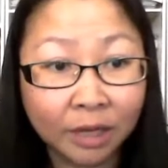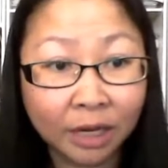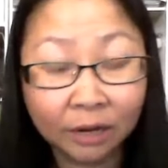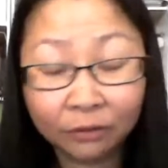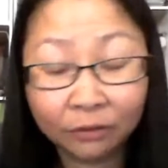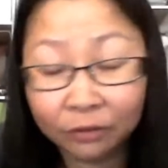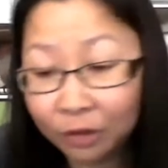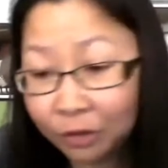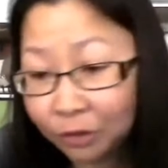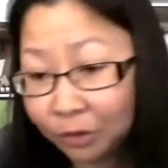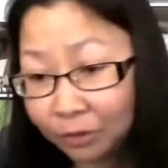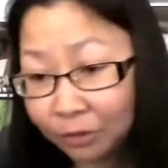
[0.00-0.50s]

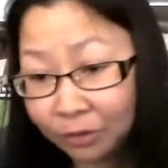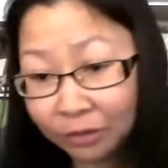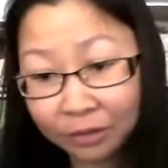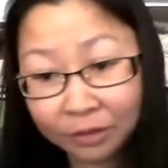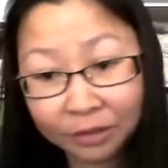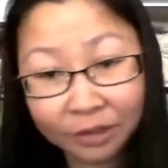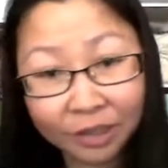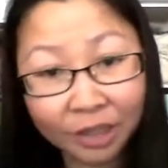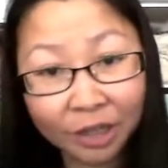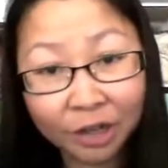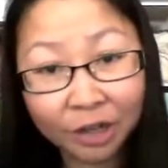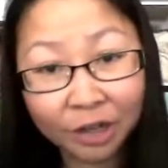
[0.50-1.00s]
And if you
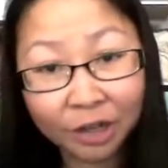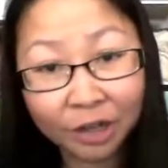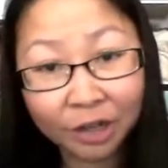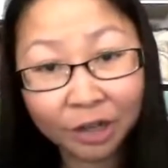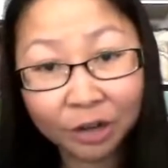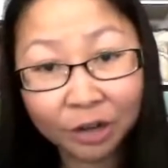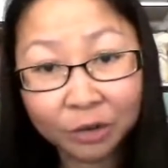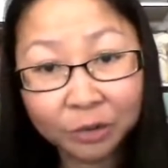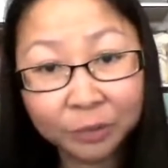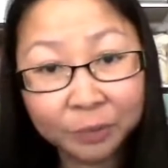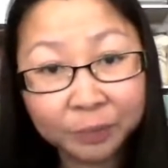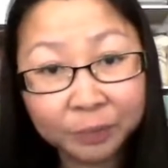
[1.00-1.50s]

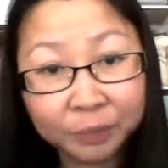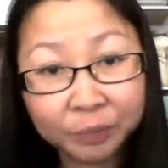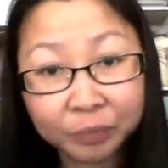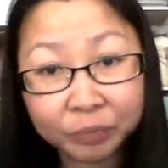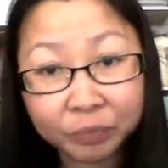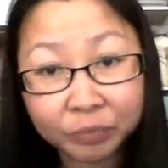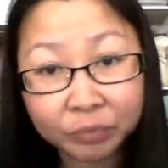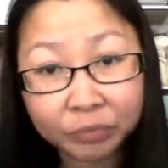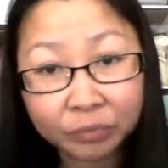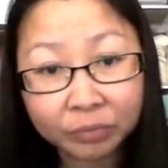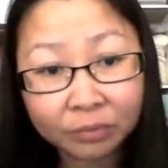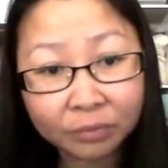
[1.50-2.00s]
know,
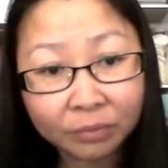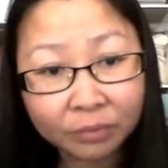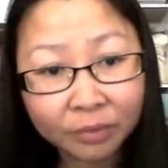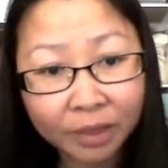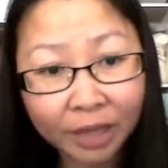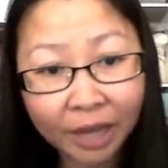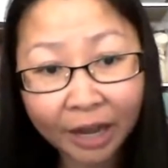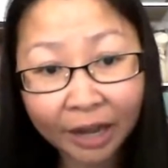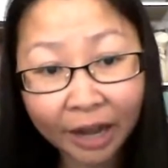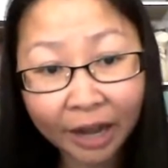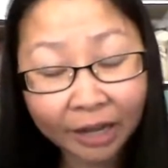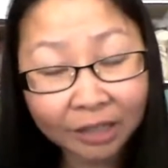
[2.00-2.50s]

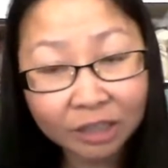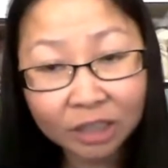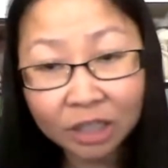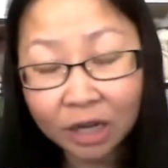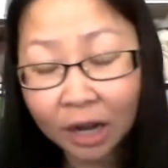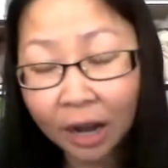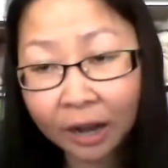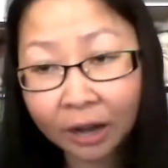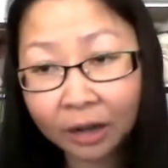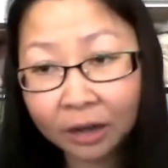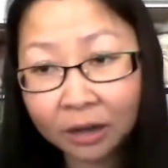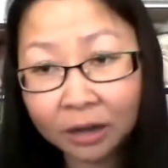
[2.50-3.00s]

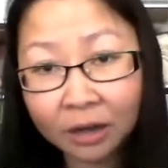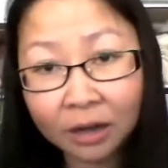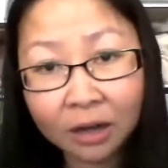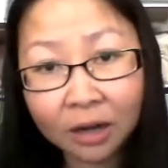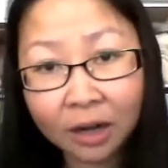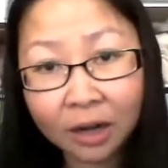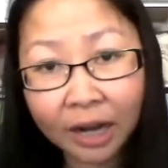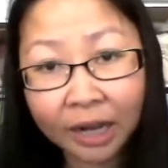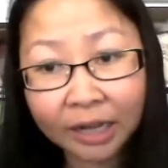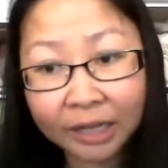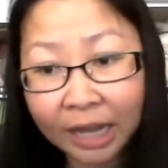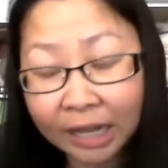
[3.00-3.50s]

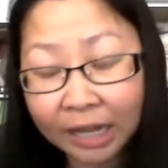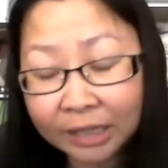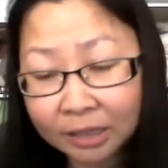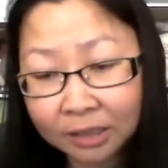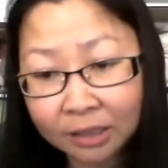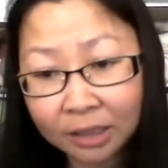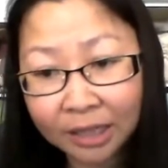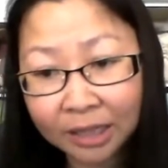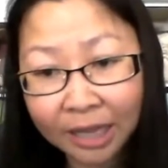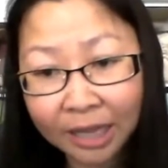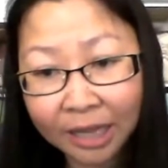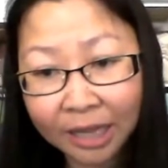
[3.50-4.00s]
and
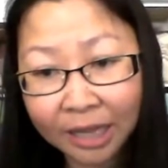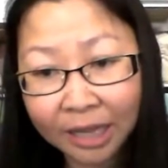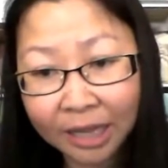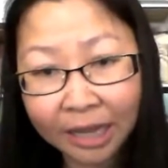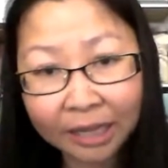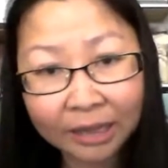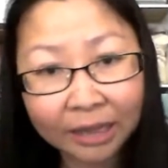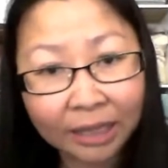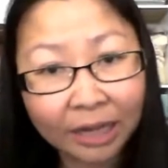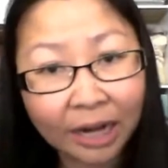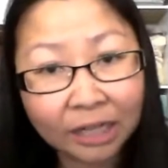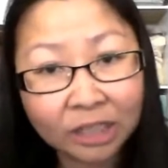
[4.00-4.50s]
that's the light
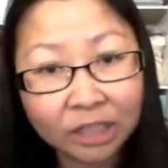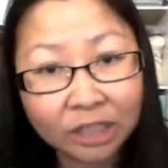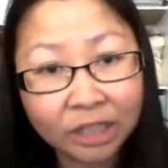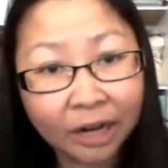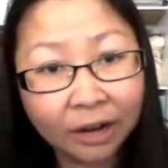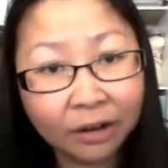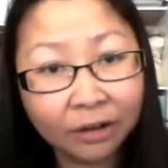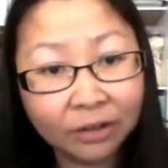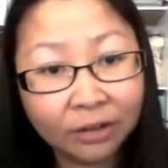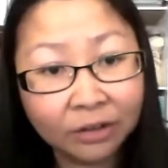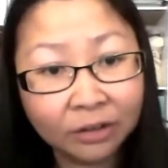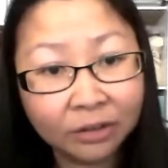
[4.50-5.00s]
that I
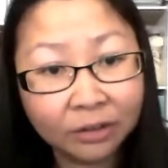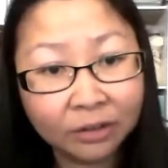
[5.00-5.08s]
share.